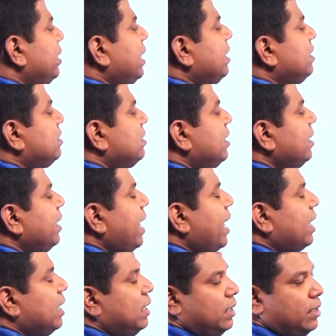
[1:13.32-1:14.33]
the incident
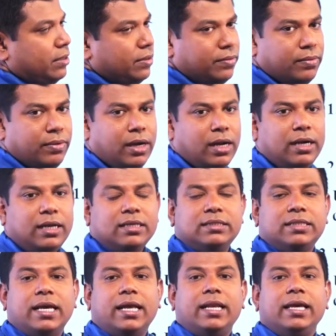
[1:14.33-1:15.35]
angle.
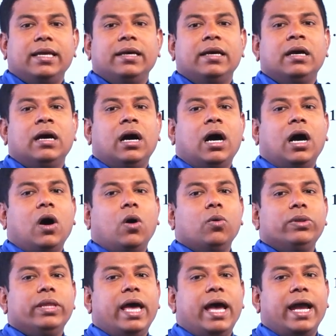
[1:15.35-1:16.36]
Understanding
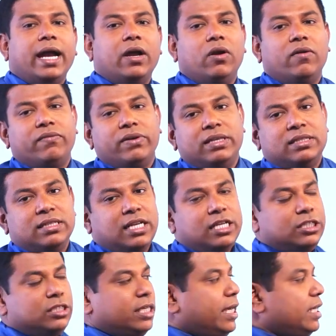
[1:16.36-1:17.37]
how the angle of
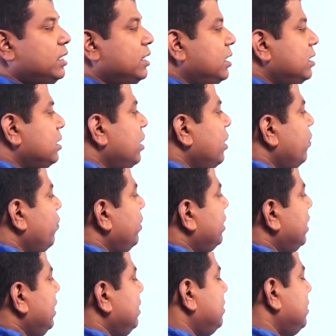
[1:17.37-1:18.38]
incident changes with
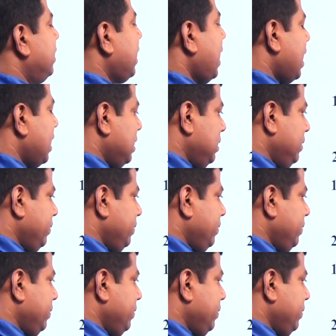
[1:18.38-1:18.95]
the incident angle.